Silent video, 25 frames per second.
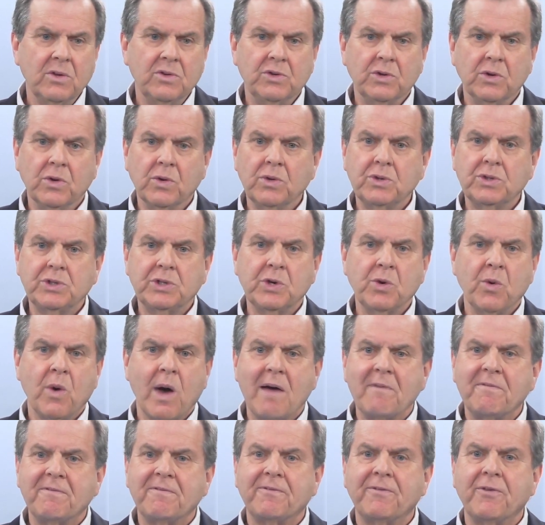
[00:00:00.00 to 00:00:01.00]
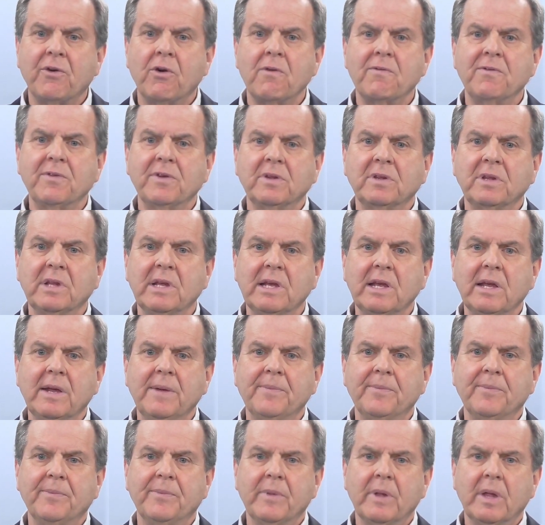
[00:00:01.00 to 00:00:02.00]
Jews who have
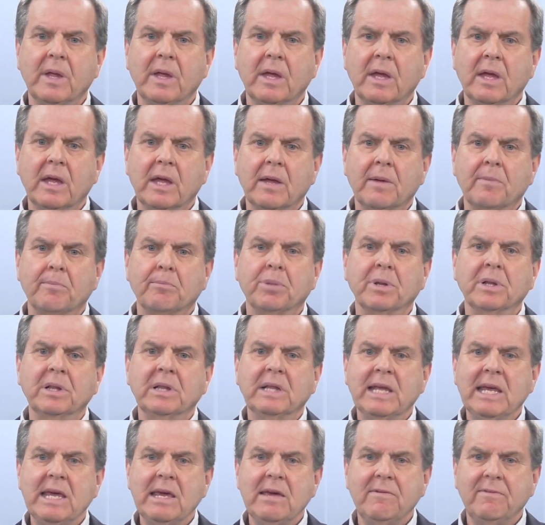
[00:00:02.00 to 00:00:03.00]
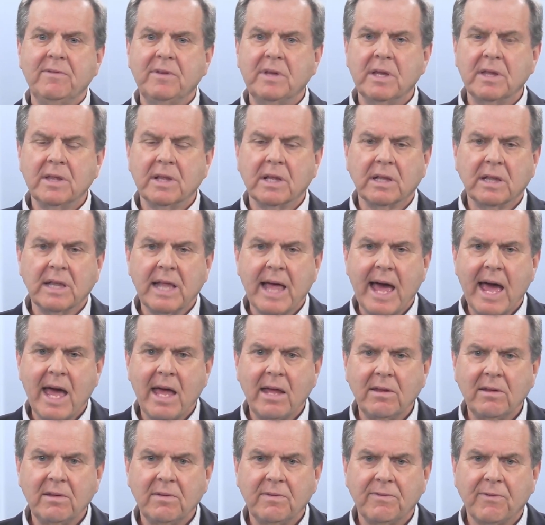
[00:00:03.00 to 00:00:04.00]
fervently believed in the
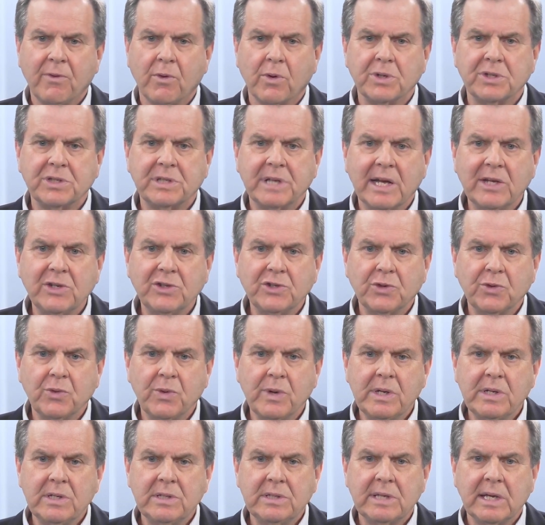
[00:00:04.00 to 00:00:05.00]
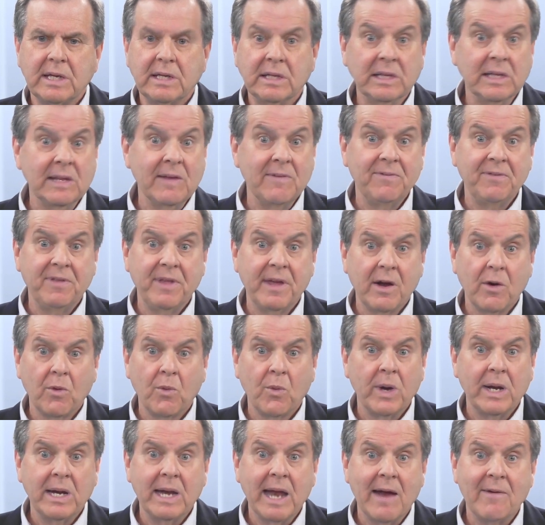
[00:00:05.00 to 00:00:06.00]
land for centuries and lived there
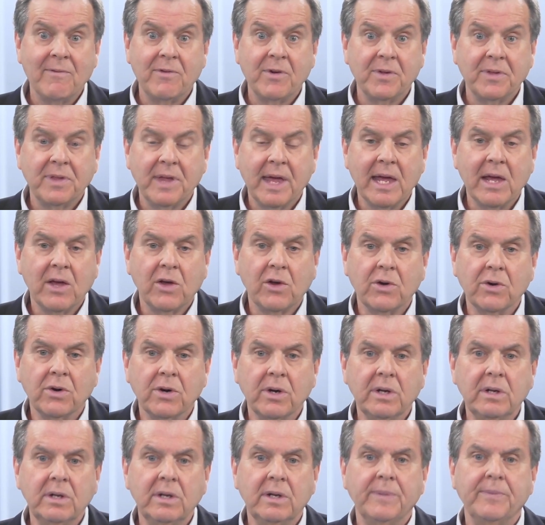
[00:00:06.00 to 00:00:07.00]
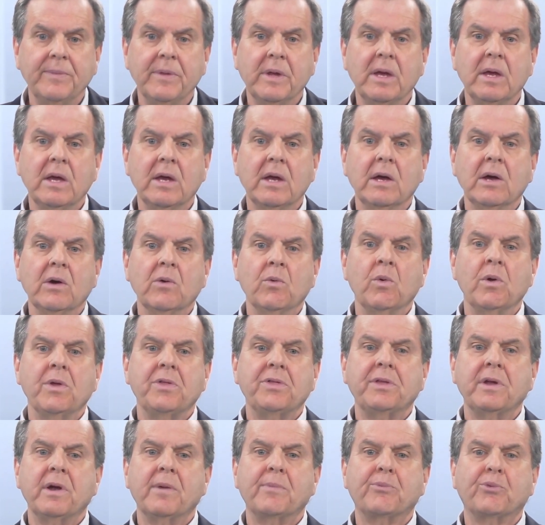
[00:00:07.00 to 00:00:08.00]
whenever they could
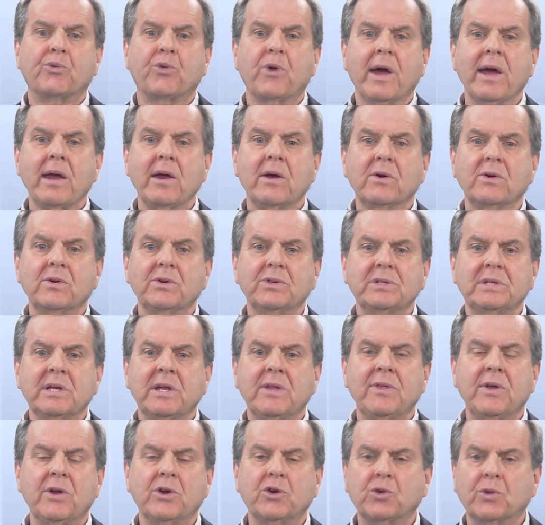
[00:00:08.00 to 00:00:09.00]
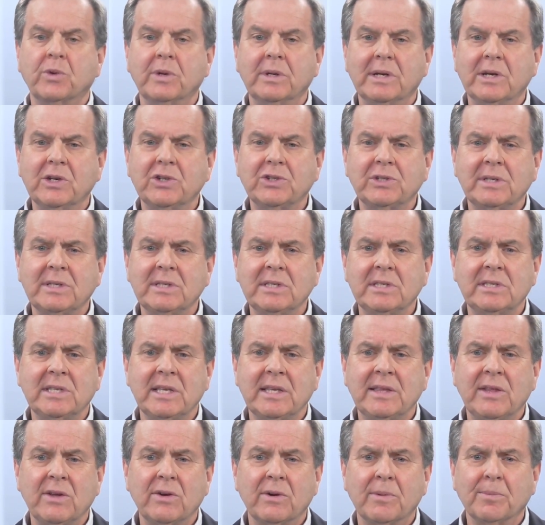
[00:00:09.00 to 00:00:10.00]
with their prayers and their
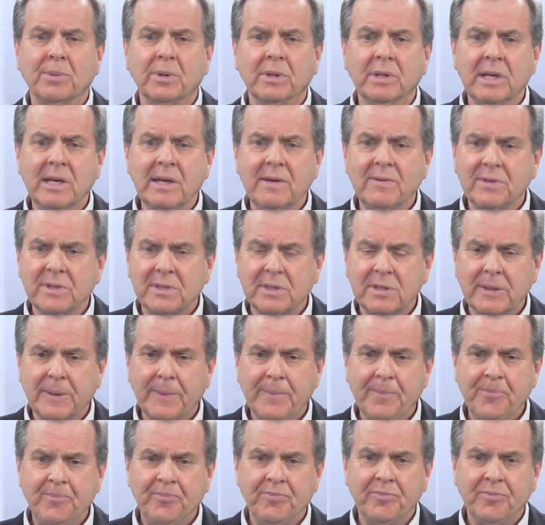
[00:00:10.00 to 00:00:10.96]
traditions and their beliefs.